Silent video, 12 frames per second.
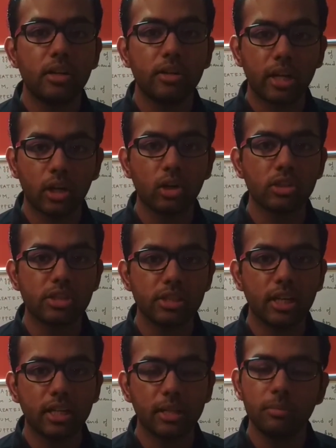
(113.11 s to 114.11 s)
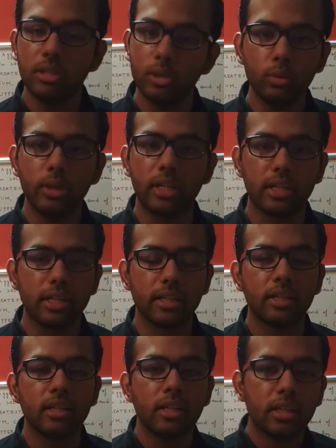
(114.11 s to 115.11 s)
records in our table uniquely.
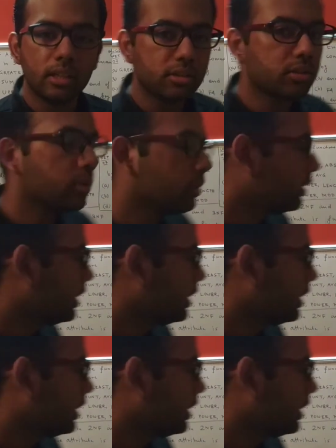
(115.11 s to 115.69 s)
So,